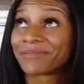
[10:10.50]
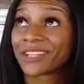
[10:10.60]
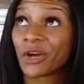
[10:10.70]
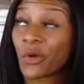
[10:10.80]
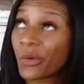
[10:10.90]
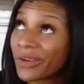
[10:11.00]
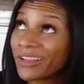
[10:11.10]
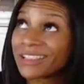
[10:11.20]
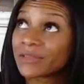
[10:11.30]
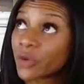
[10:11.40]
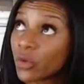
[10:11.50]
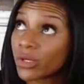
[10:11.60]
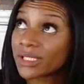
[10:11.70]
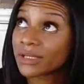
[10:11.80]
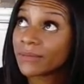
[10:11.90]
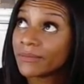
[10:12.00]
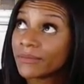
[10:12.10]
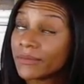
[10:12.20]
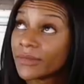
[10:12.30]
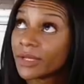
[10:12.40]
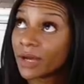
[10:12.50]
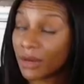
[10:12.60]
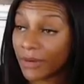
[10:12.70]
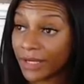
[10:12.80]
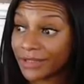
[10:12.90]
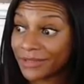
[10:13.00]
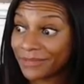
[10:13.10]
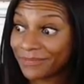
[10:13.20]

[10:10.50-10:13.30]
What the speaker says: Aquarius, of course. All right.